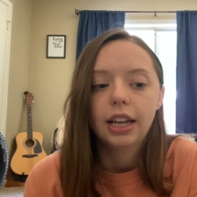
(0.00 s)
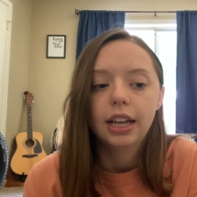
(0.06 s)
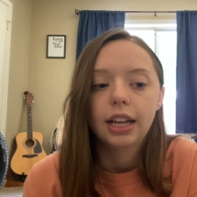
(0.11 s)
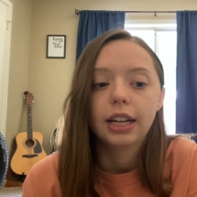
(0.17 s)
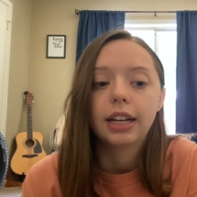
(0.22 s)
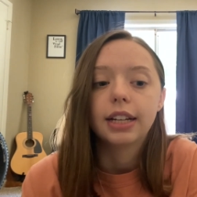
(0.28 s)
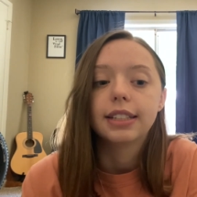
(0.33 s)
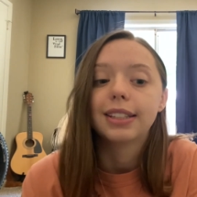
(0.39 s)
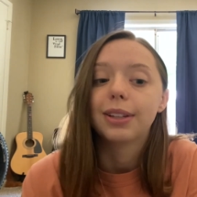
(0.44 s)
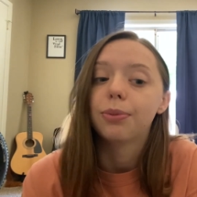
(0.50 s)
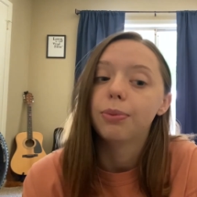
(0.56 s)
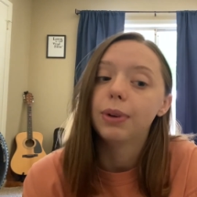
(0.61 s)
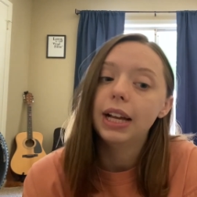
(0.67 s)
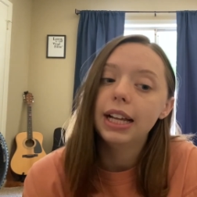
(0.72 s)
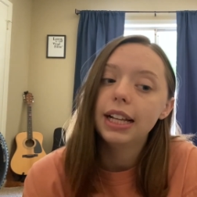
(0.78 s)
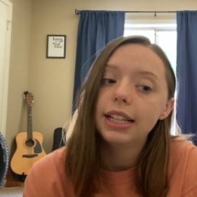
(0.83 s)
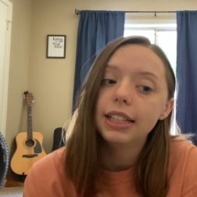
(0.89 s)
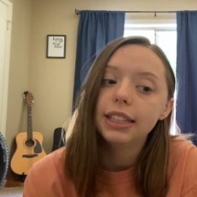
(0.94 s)
And I said,
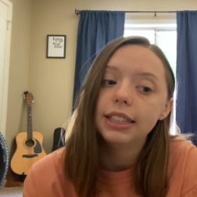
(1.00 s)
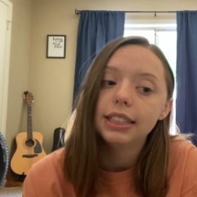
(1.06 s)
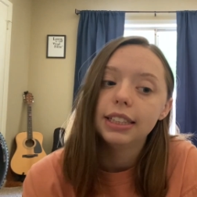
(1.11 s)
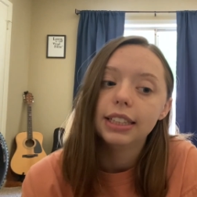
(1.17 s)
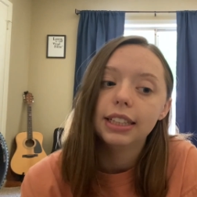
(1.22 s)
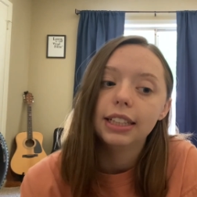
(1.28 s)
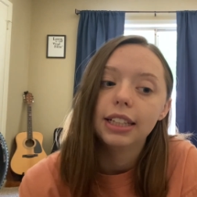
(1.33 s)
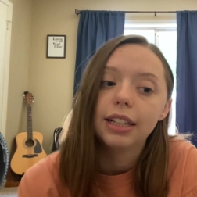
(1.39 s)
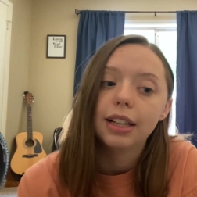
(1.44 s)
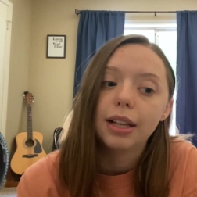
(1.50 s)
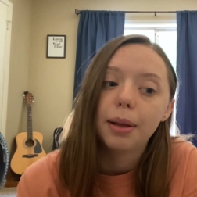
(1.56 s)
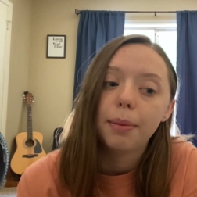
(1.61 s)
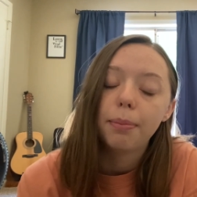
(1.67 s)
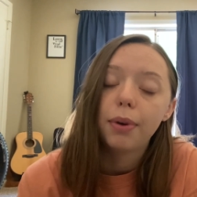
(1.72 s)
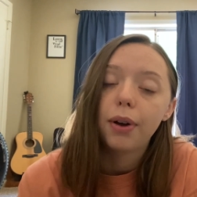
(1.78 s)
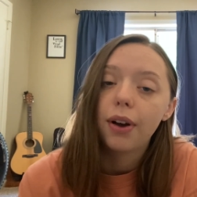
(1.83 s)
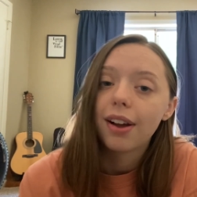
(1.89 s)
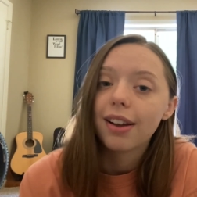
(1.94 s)
well,
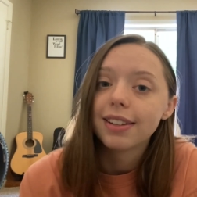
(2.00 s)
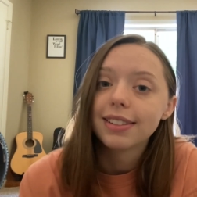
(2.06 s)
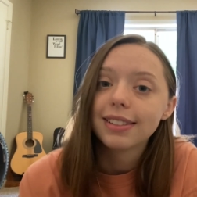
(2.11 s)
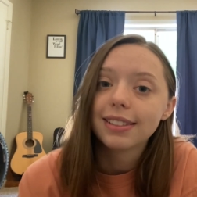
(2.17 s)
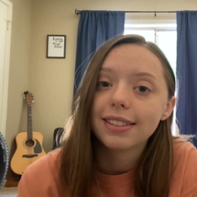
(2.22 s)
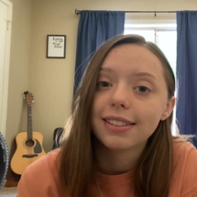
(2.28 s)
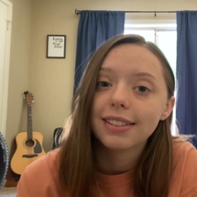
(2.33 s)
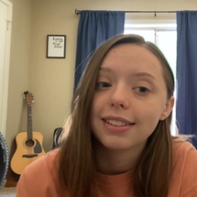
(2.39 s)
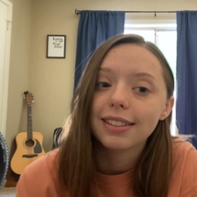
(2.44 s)
pause,